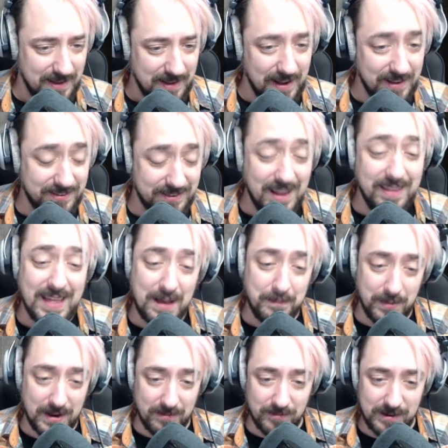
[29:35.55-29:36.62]
I say that,
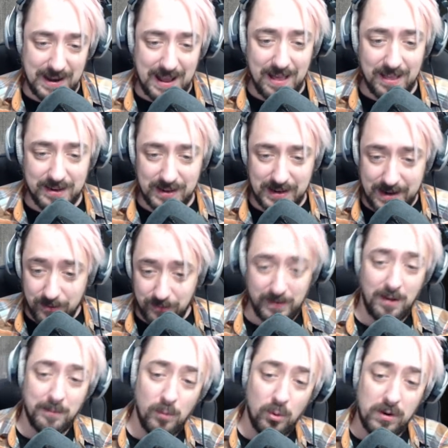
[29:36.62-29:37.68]
but in reality, I never
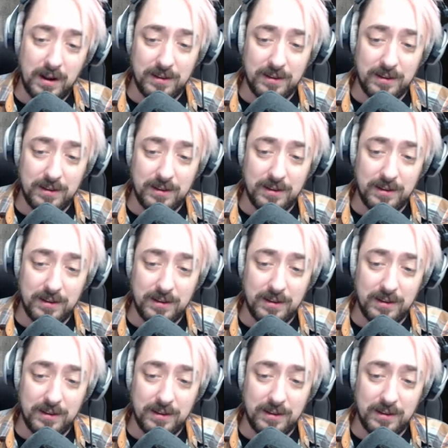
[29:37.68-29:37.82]
felt more